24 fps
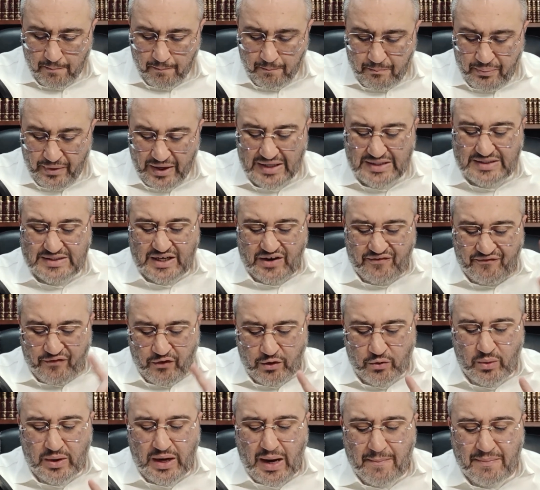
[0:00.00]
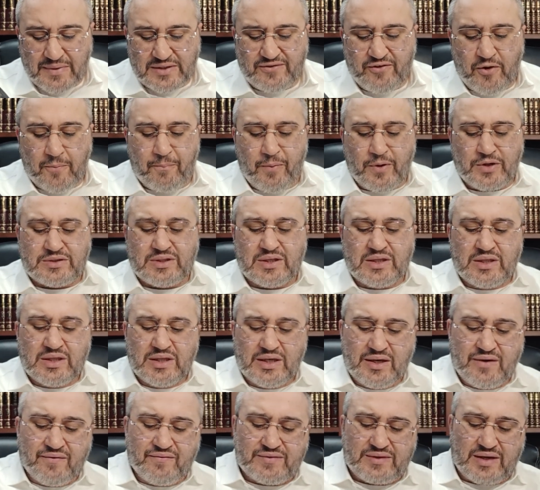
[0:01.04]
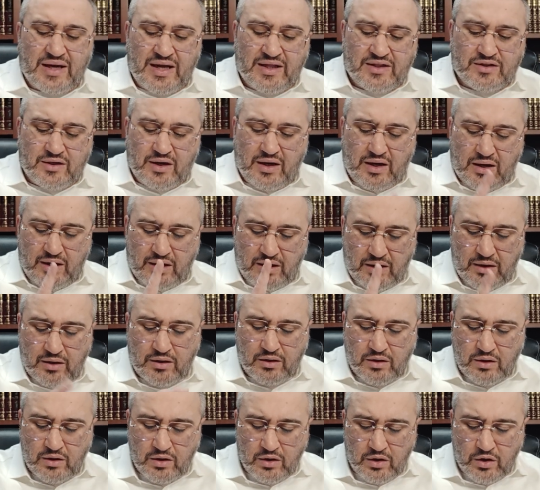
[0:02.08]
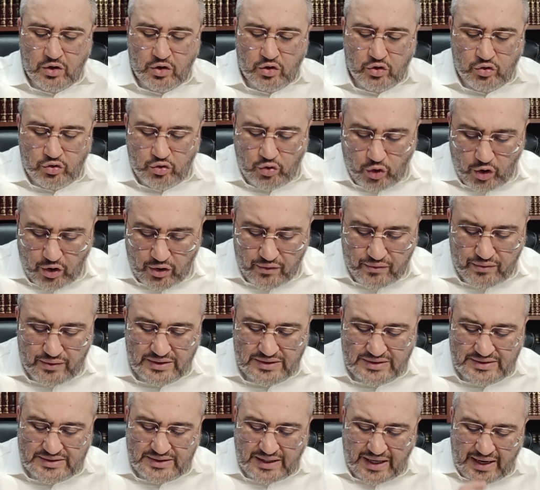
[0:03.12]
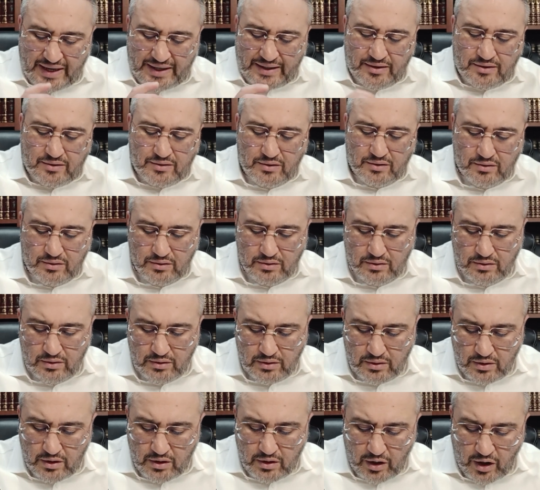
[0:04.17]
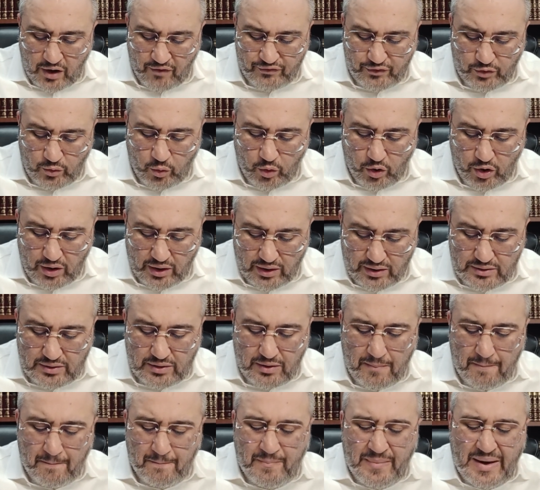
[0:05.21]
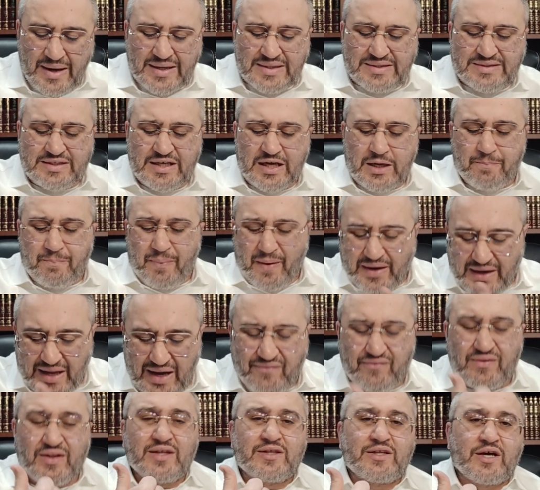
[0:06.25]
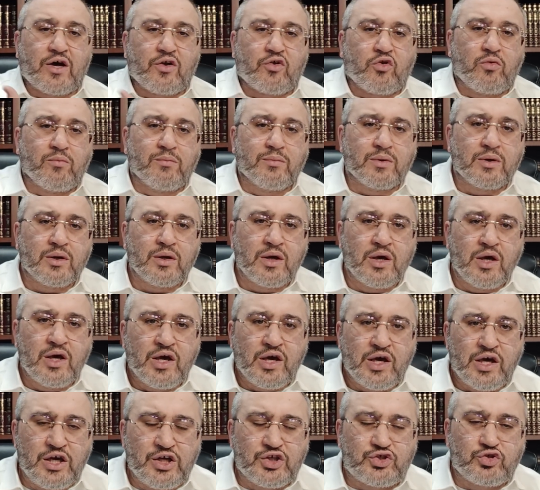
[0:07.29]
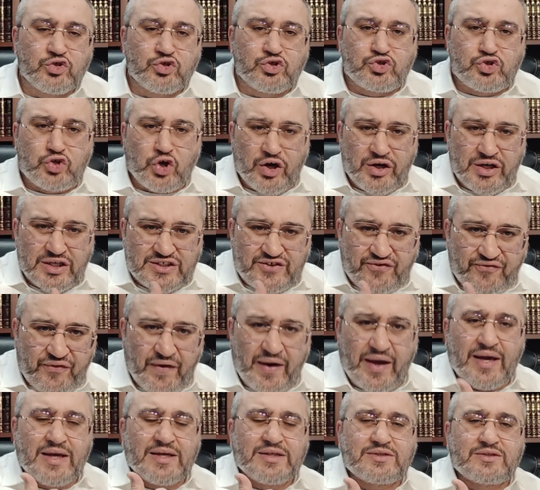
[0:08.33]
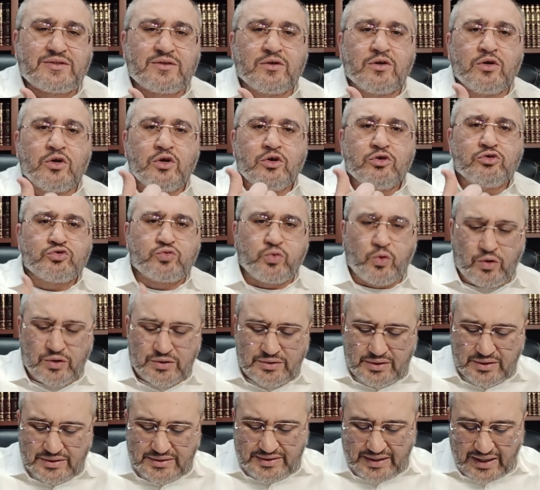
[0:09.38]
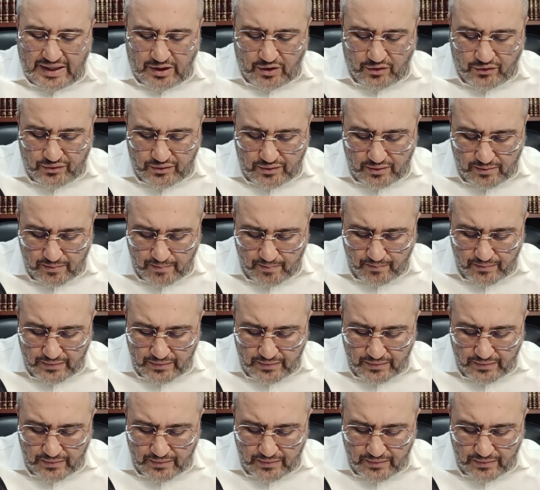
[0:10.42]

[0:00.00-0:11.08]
B'tzafon, what happens if a person lives on the north side of the world? Machzir panav l'darom, he should turn his face towards the south.